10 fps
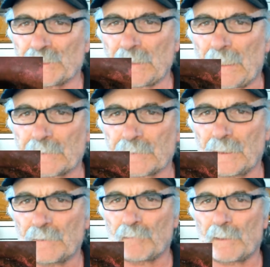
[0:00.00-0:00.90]
It sucks.
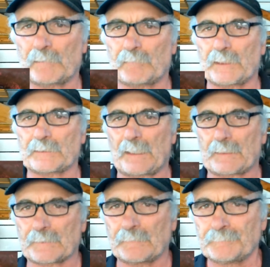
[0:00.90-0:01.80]
It really
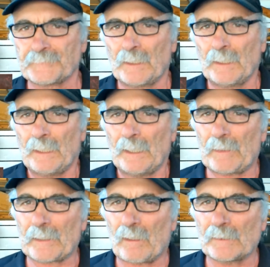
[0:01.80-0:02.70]
sucks.
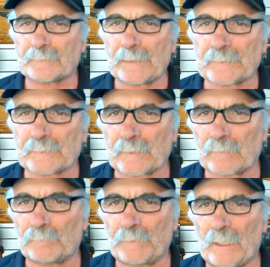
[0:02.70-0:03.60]
Anyway guys, that's just a
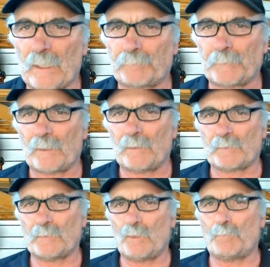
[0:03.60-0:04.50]
little video for
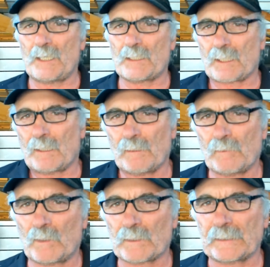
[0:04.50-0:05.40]
you newbies
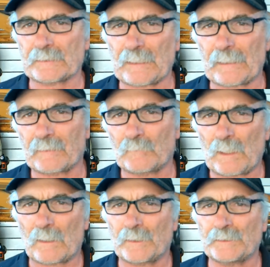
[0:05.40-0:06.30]
who want to get started on
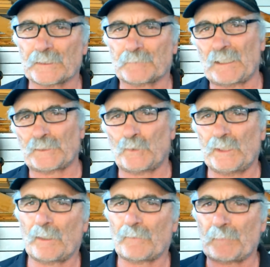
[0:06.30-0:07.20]
welding. Just make sure
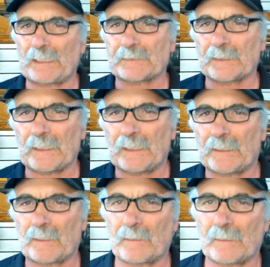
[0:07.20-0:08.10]
you got the basic gear.
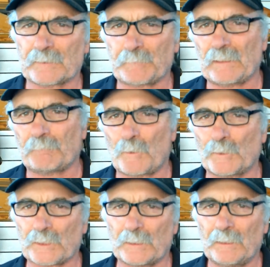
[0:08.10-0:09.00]
You don't need to spend a
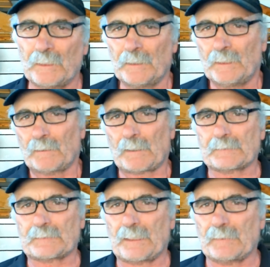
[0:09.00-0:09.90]
fortune. Like
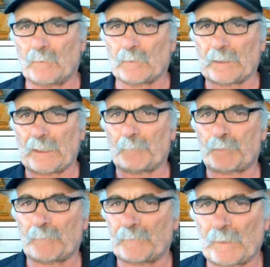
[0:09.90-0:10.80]
I say, all the gear
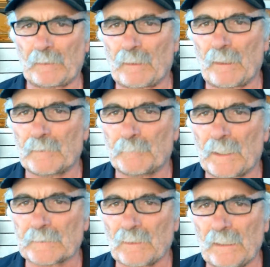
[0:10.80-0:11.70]
probably for under
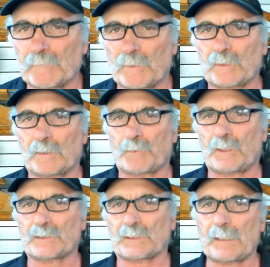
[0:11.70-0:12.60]
$100. I haven't looked at the
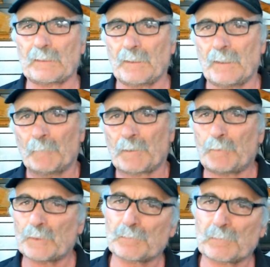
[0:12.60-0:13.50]
prices lately, but
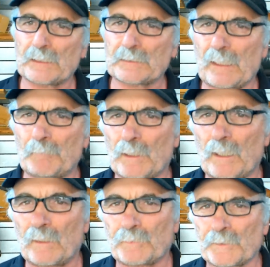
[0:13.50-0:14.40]
I'll put some links down
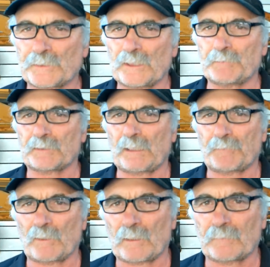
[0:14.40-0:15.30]
below for the cheapest
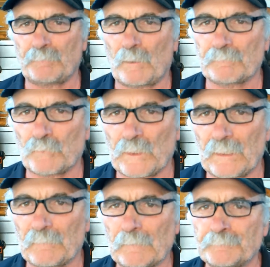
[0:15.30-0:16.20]
stuff that I could find for
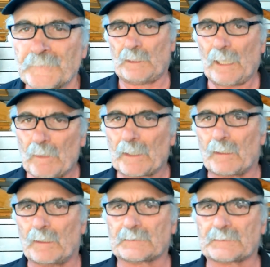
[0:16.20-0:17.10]
you anyway. Anyway
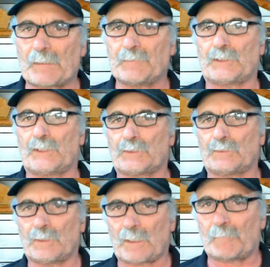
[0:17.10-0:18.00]
guys, same as
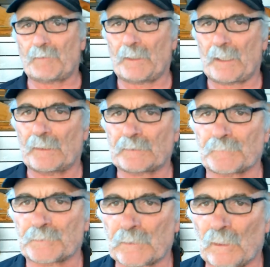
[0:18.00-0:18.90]
usual, you like my video,
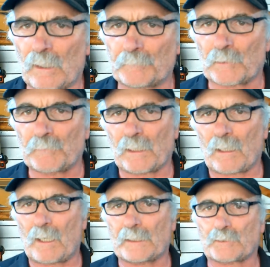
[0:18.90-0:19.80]
subscribe, drop me a
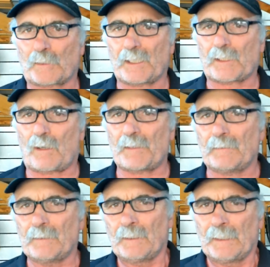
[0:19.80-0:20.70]
like, drop me a
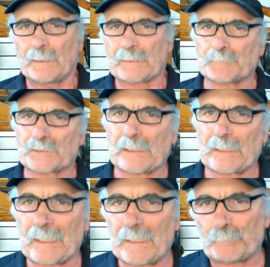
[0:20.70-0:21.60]
comment, come say
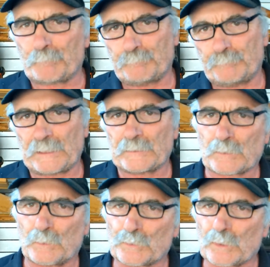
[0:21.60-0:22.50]
good day at
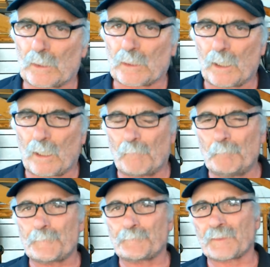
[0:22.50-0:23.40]

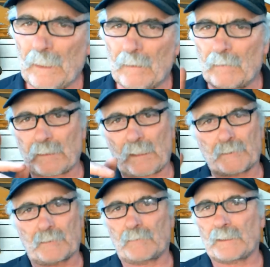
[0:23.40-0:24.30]
Pete'sTools.com, and I'll come
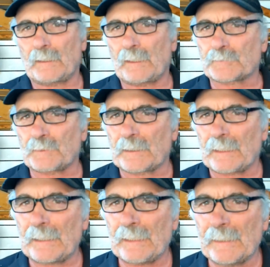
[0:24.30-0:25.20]
and annoy you next week,
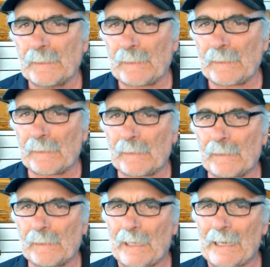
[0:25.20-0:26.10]
eh?
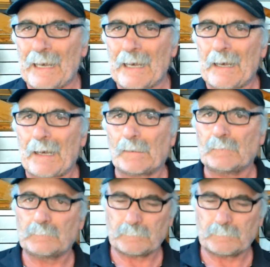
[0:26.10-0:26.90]
Yeehaw!